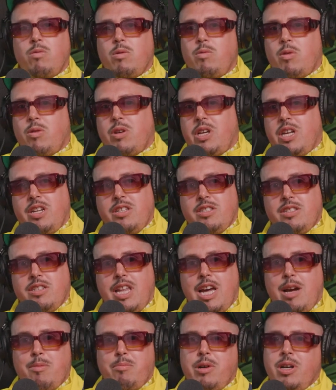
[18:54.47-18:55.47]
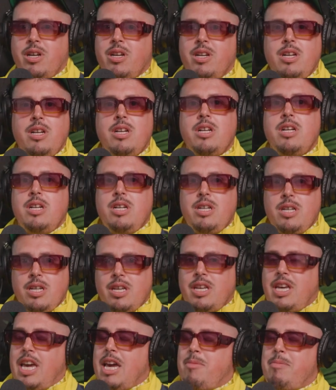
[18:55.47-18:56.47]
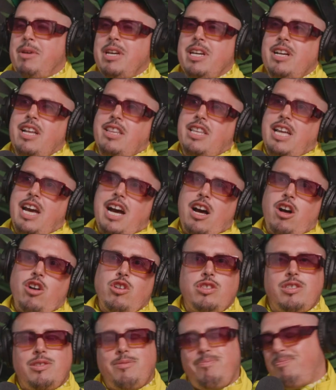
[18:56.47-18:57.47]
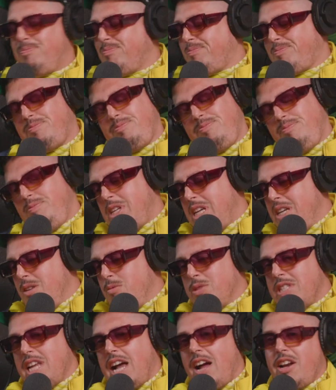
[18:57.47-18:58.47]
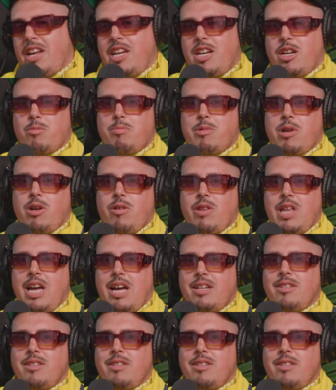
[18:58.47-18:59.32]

We won't get into that, but yeah, man, got the house. It was out of here, bro.